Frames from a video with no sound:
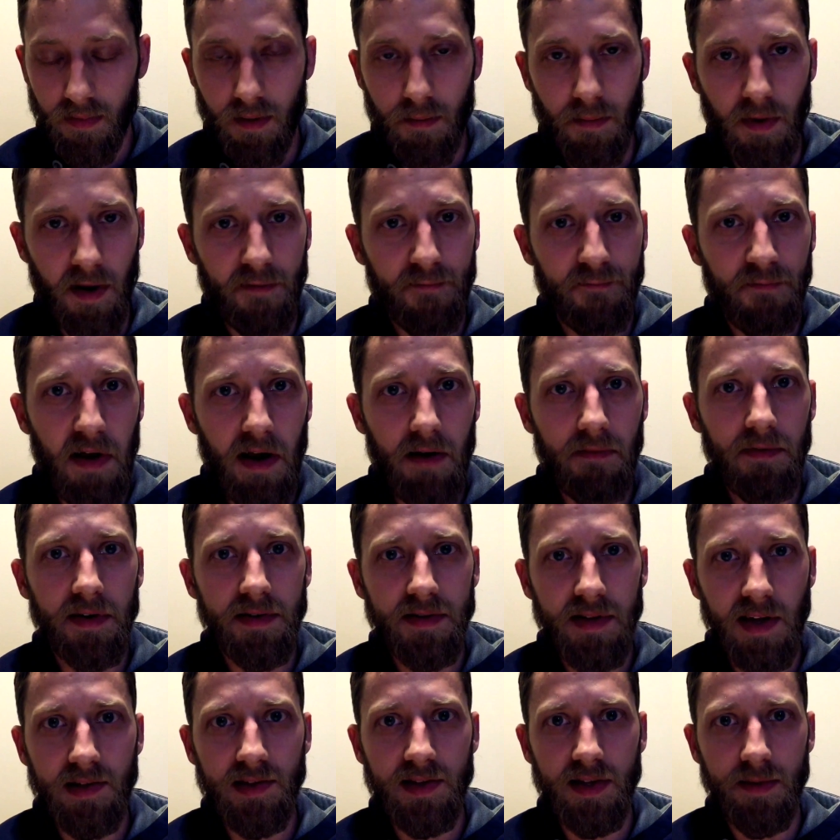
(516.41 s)
My
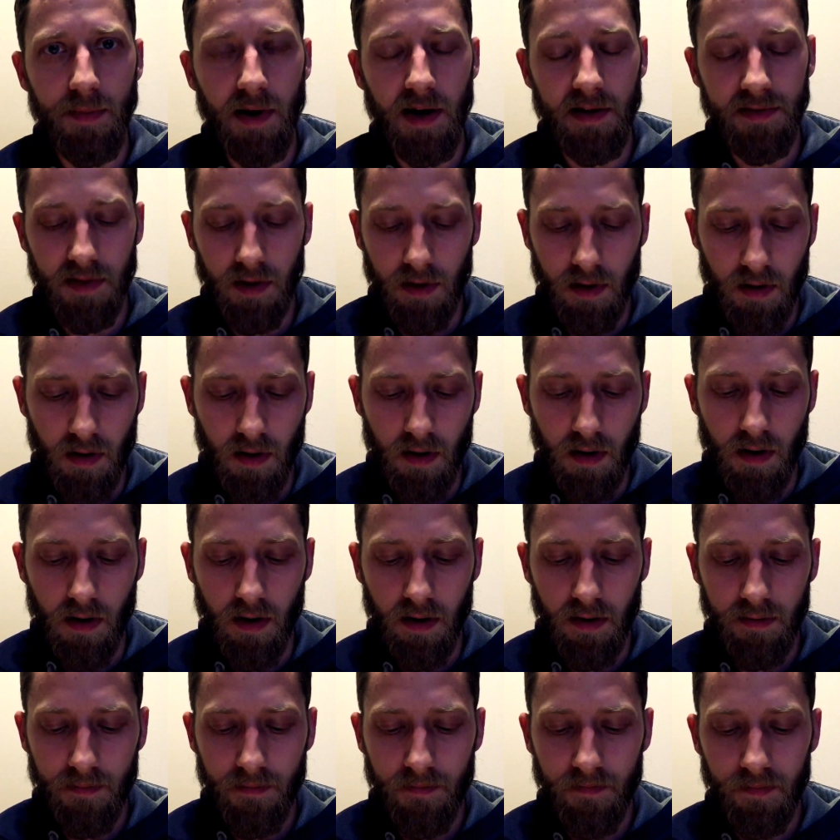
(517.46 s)
favorite things about the
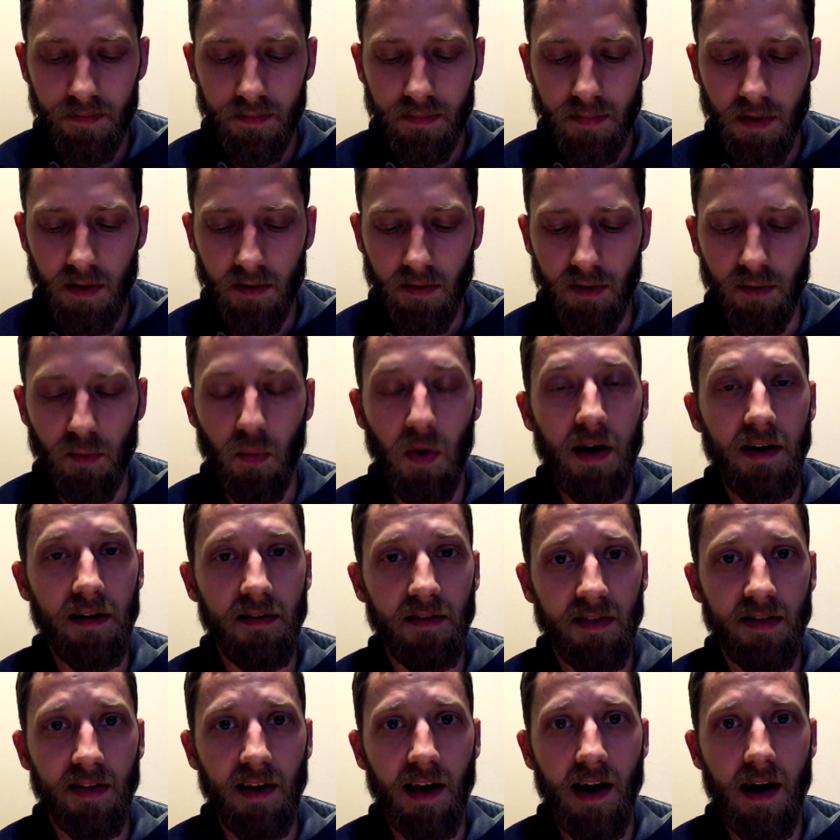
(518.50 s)
car is the way
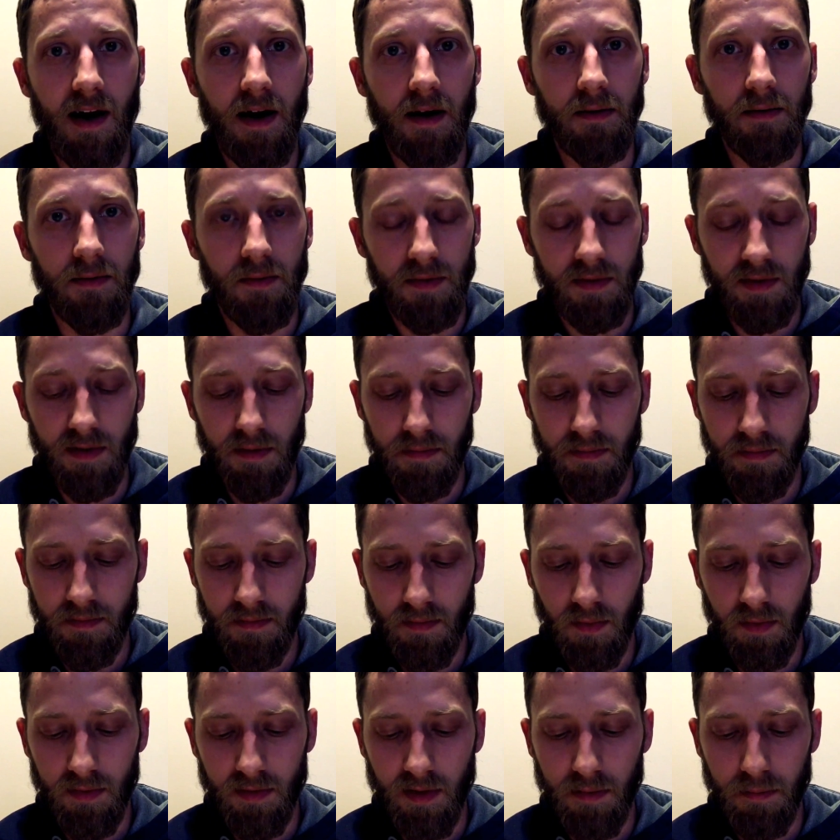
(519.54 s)
it sounds with
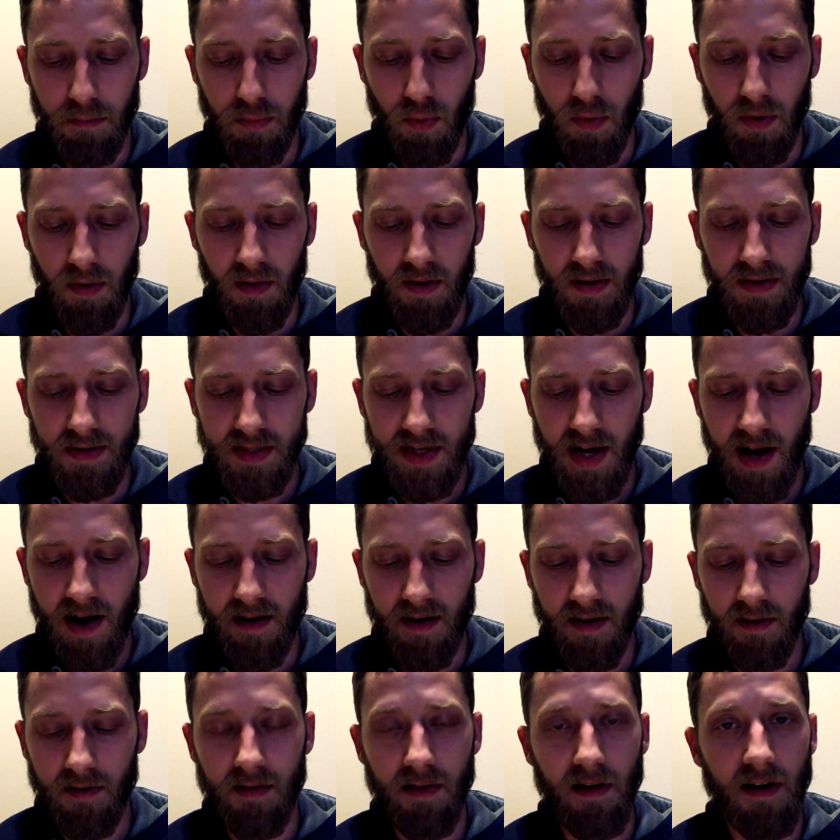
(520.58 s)
the Borla
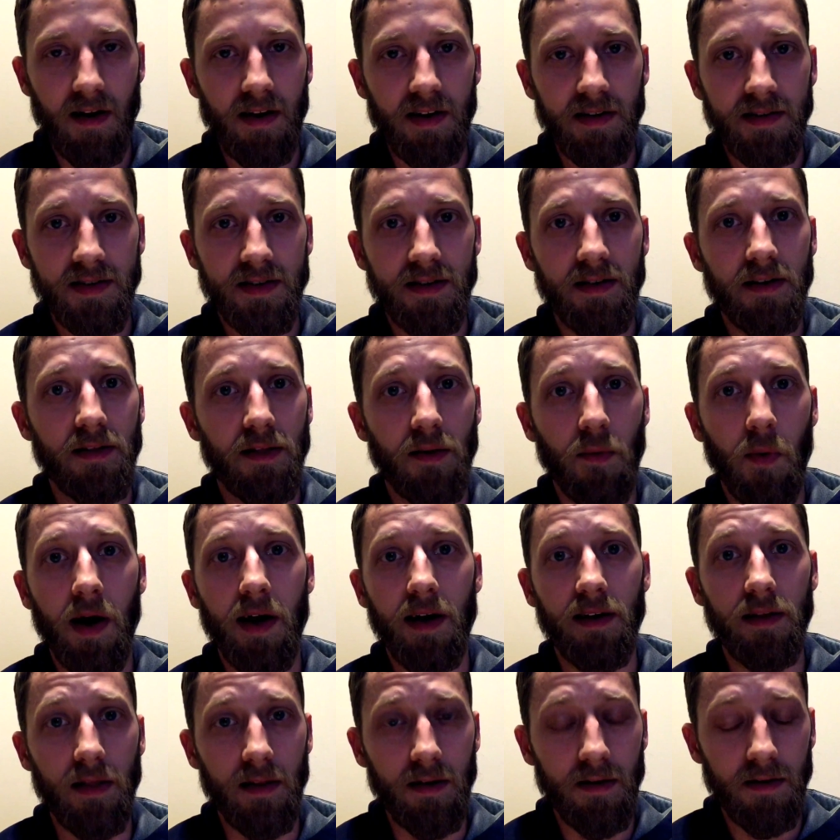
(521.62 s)
attack exhaust, the way
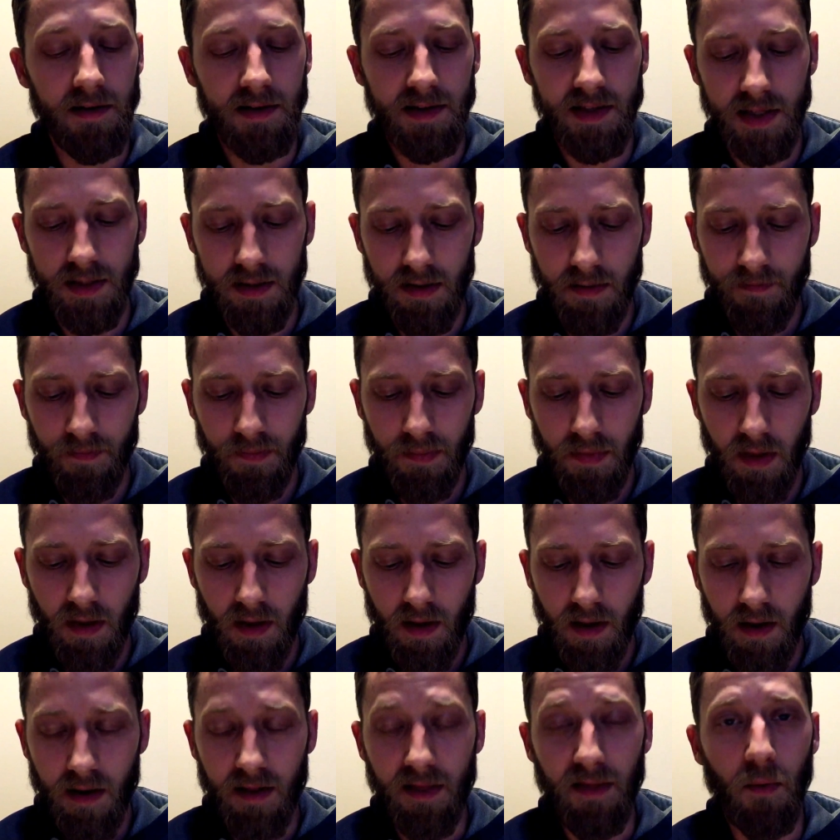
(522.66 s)
it looks,
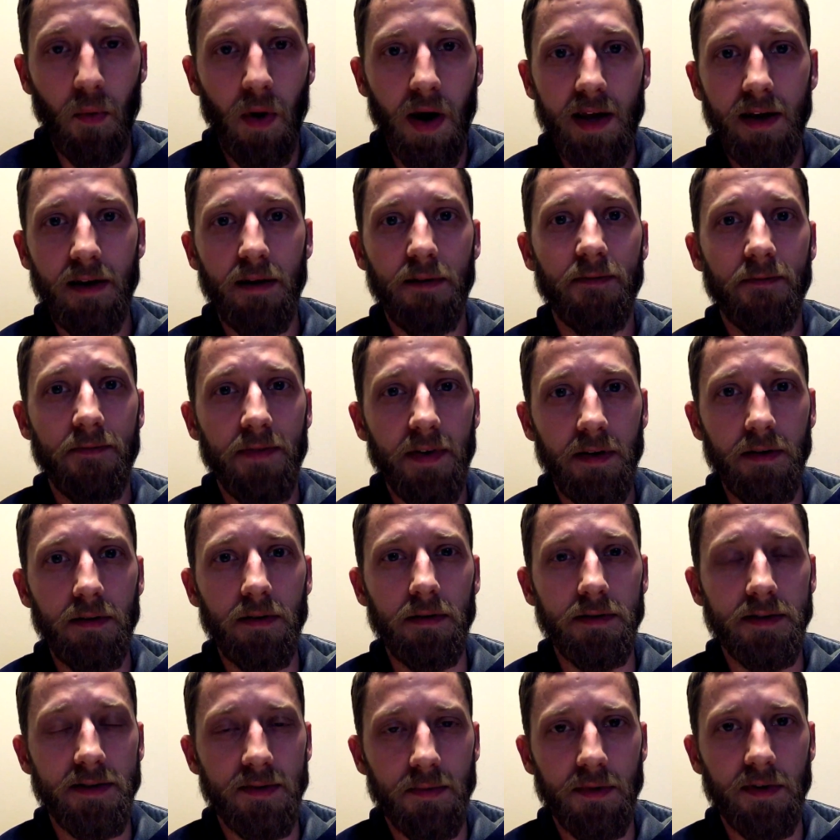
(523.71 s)
and the way it
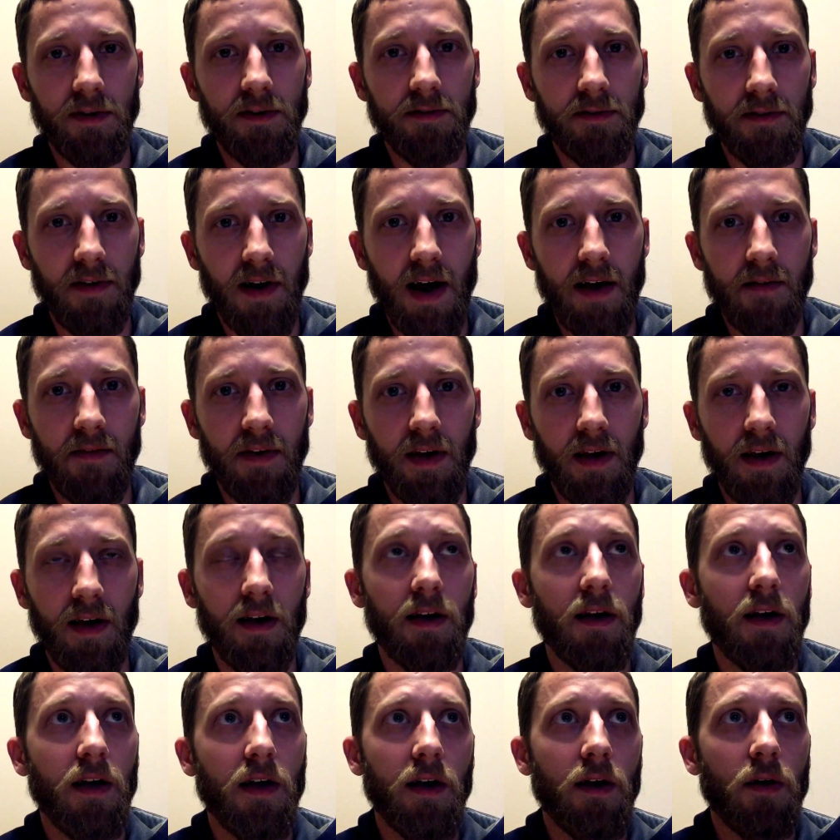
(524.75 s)
feels when you're driving it.
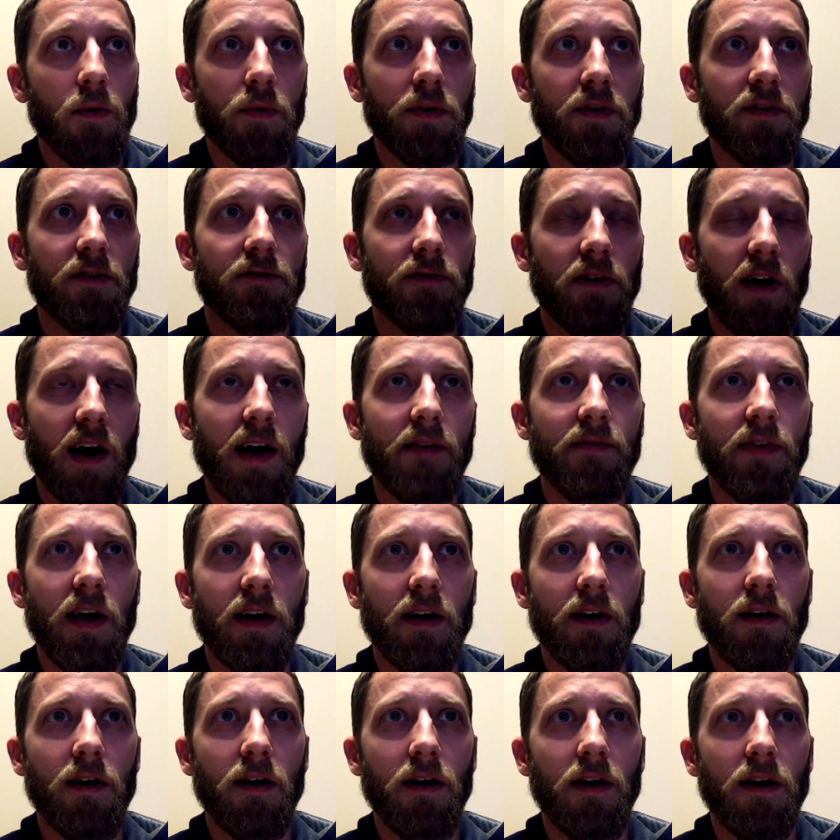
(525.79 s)
When you drive
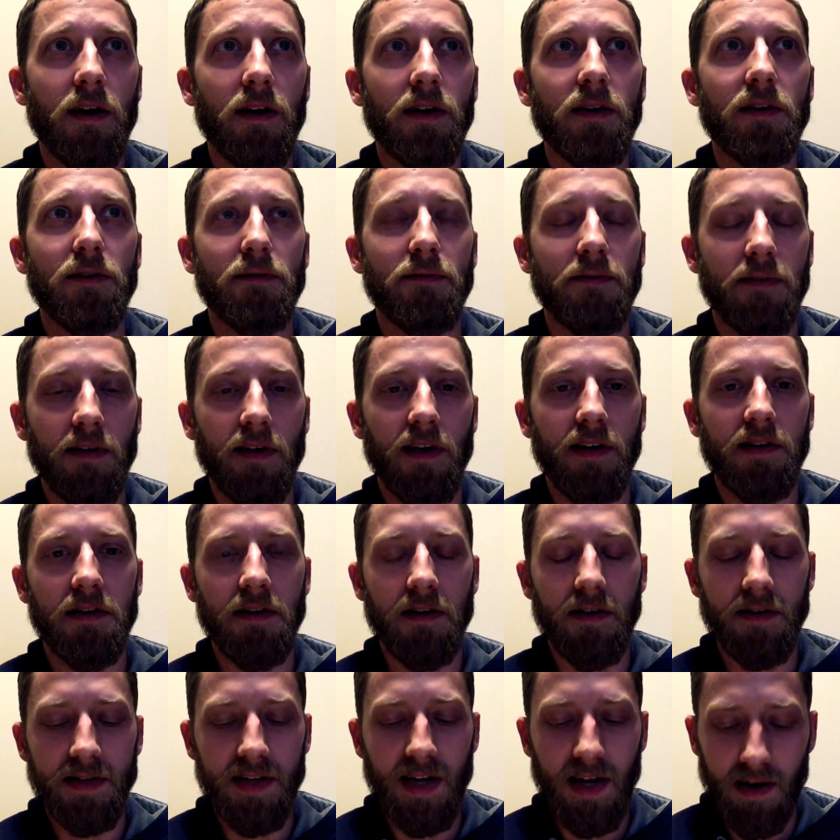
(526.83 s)
that car, you feel like
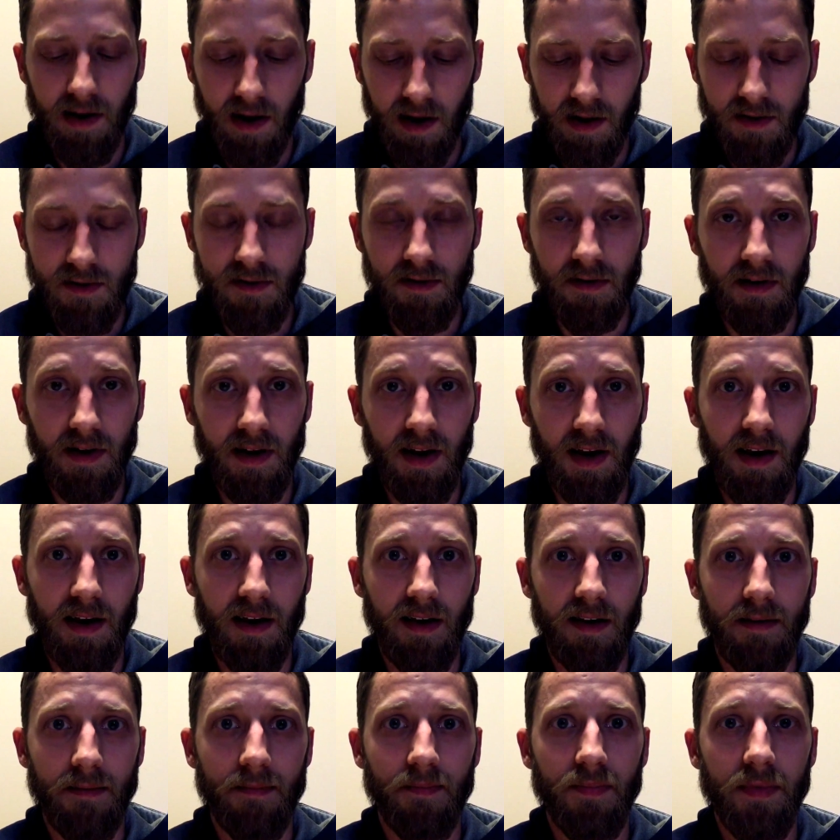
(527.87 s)
you're a teenager
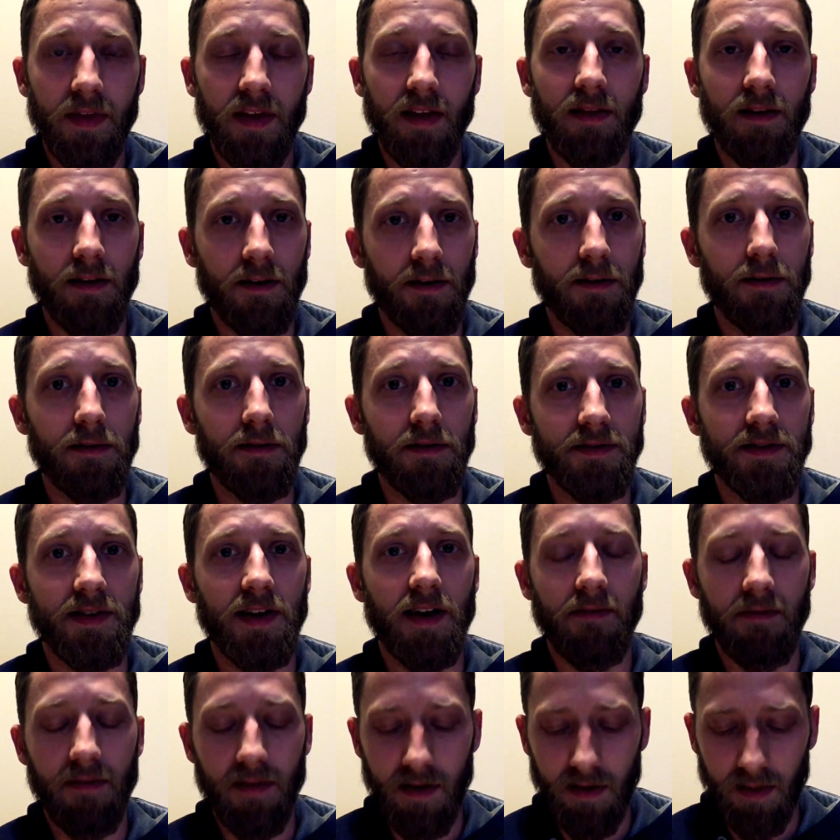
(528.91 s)
again, and the girls
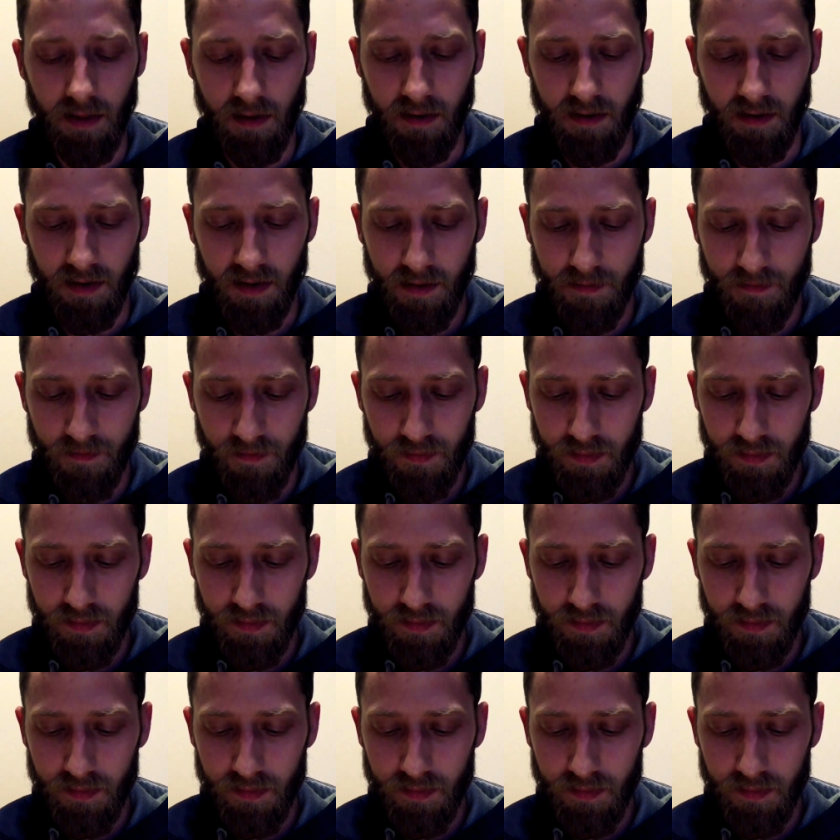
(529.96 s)
definitely look.